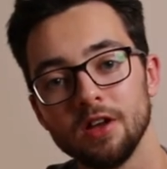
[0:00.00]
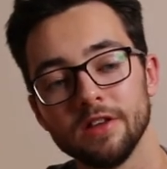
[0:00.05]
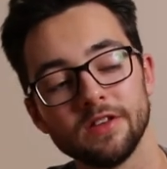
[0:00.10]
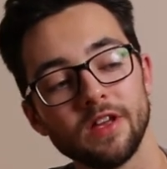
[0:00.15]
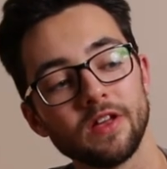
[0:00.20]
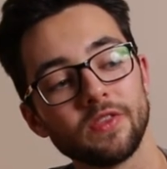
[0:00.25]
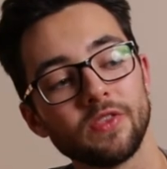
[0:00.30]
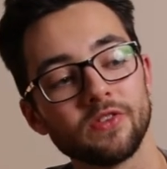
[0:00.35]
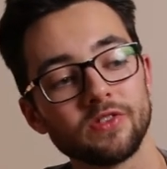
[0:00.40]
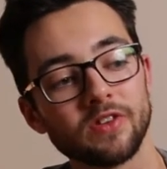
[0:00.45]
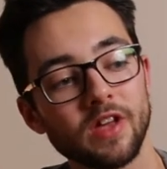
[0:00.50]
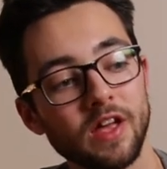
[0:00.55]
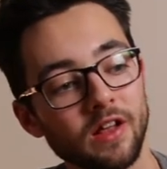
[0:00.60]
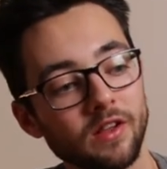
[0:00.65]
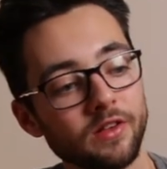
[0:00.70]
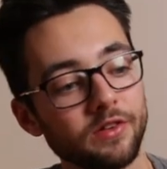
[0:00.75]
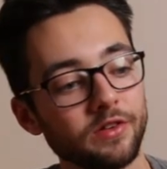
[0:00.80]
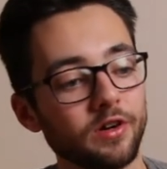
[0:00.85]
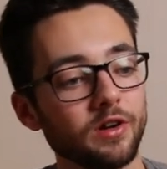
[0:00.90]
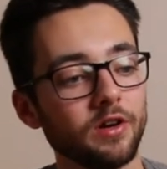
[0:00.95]
take this
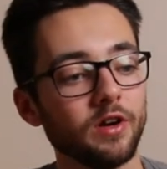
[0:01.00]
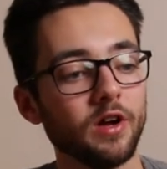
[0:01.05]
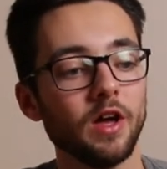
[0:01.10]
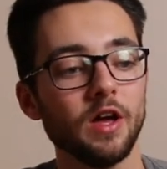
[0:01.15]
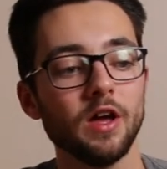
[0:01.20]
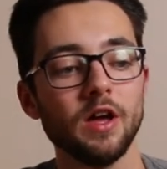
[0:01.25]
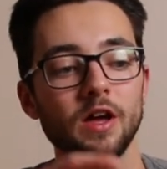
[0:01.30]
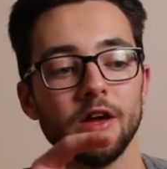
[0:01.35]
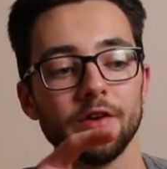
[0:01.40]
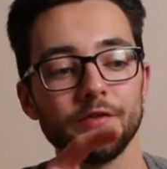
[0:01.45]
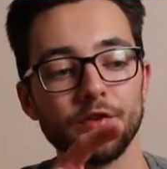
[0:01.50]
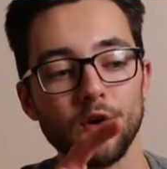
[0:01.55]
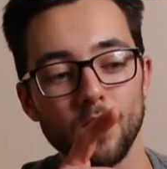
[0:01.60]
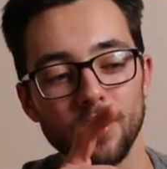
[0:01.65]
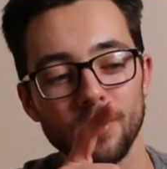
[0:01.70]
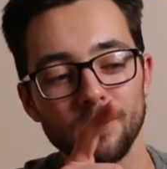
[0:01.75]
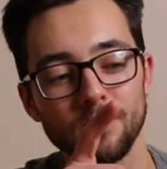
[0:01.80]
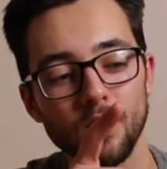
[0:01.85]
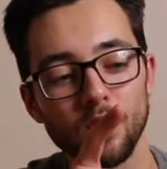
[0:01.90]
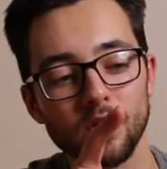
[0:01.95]
calendar. If I
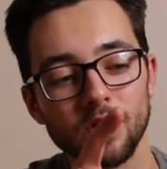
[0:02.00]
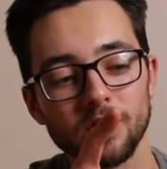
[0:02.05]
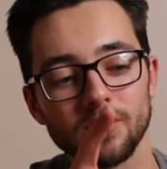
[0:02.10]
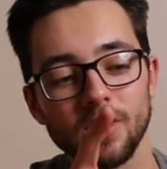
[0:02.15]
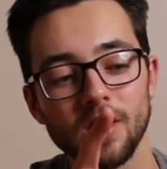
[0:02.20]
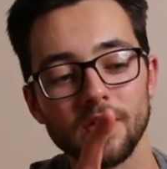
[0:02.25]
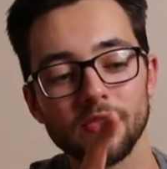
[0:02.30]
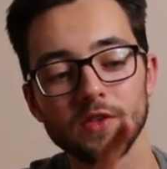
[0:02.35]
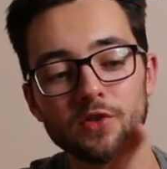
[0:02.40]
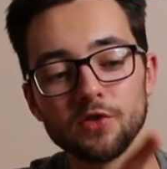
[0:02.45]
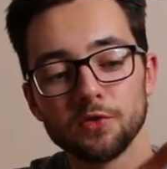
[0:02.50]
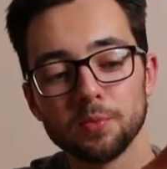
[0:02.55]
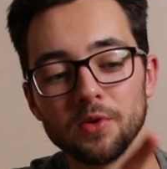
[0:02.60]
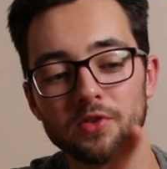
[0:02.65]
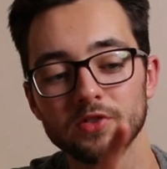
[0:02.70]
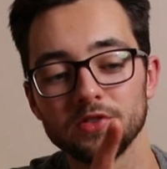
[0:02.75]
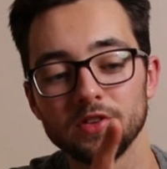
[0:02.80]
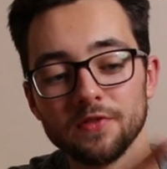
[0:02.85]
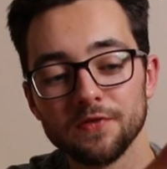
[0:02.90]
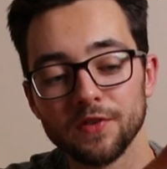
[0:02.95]
want to focus on this
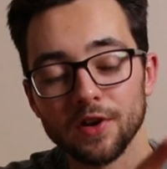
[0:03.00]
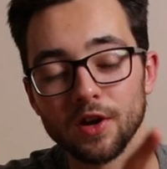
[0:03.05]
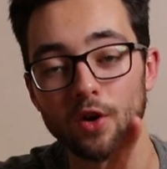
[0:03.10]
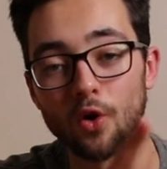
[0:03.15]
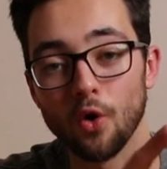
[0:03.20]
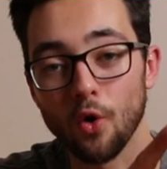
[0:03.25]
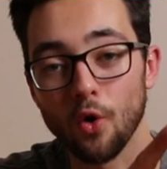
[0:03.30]
specific